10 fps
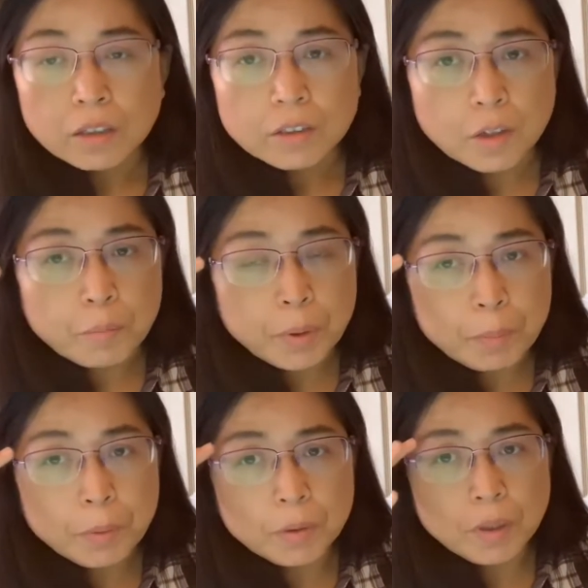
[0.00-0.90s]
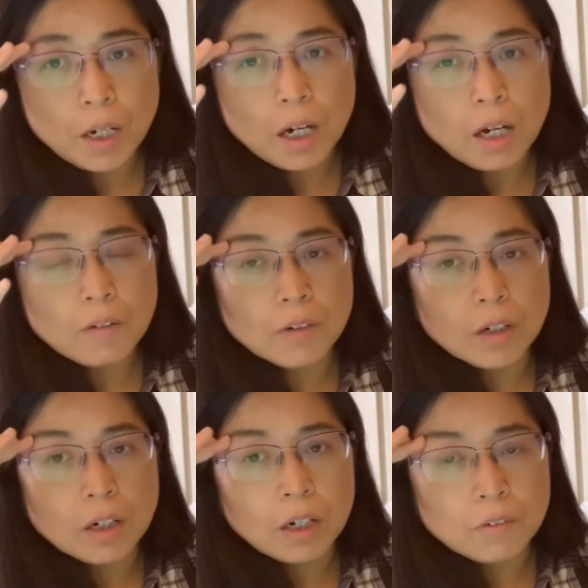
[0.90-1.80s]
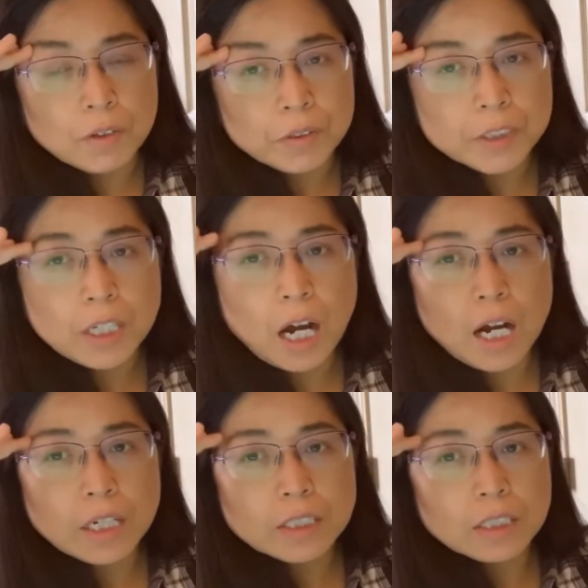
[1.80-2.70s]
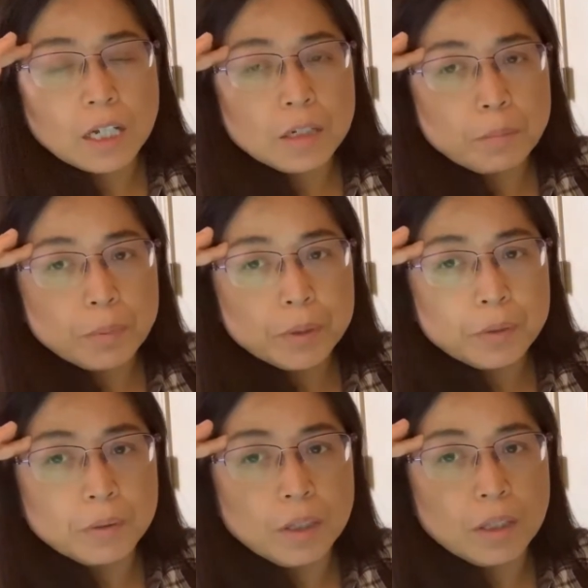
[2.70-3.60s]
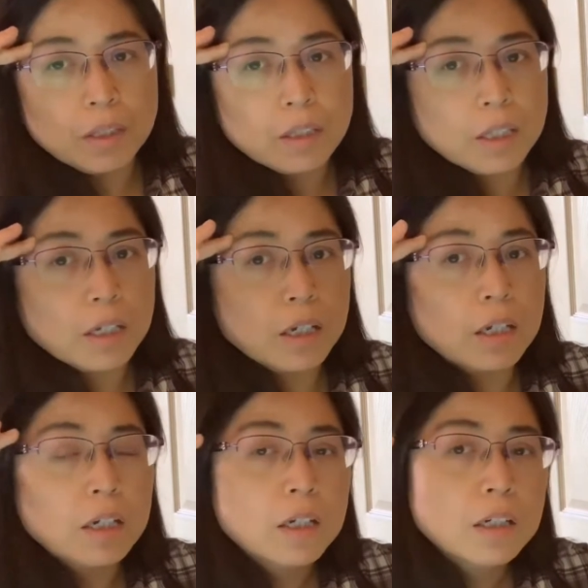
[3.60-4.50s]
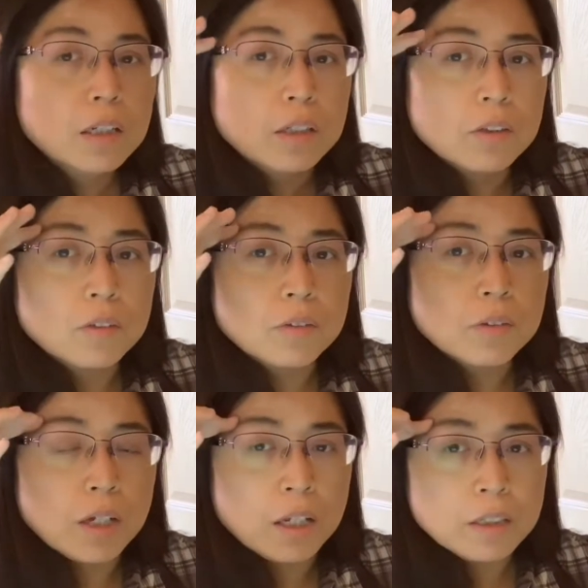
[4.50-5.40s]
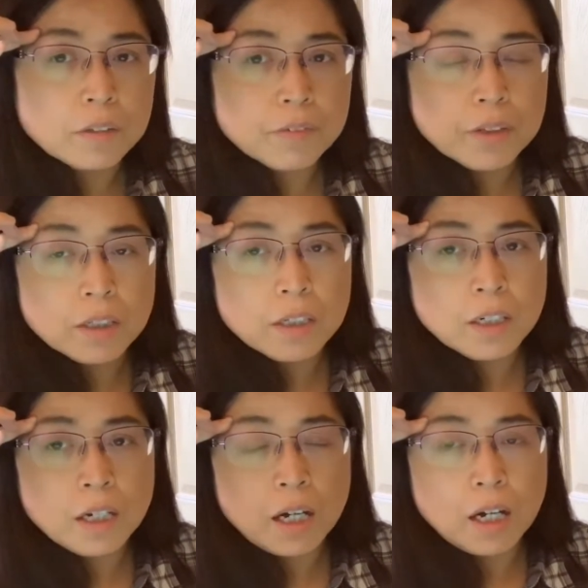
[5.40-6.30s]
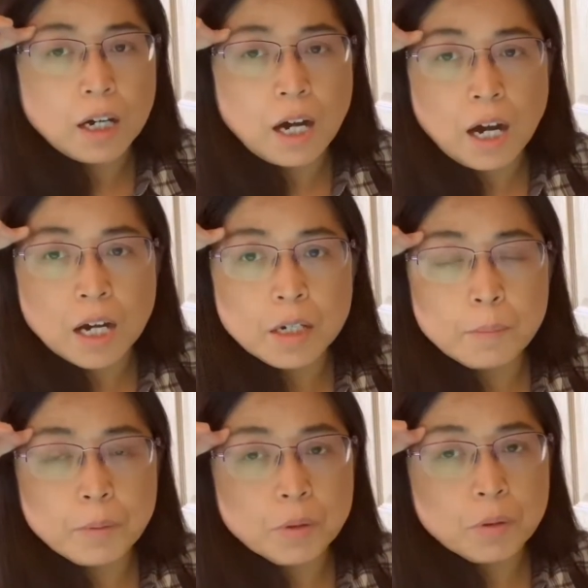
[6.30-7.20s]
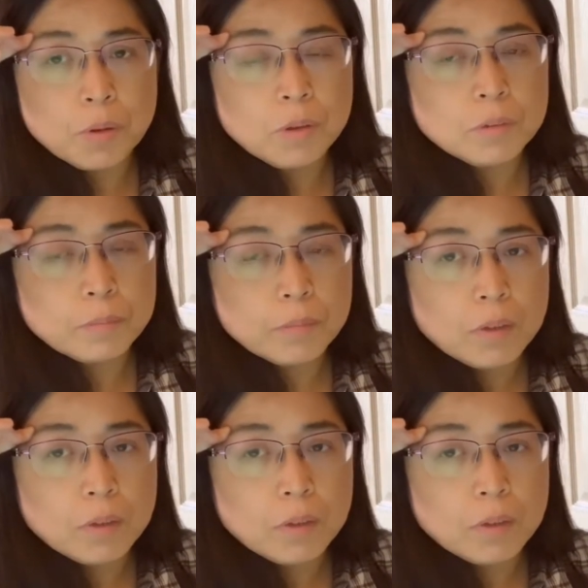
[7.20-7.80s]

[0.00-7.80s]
Some people have a very tight line between the end of the eyebrow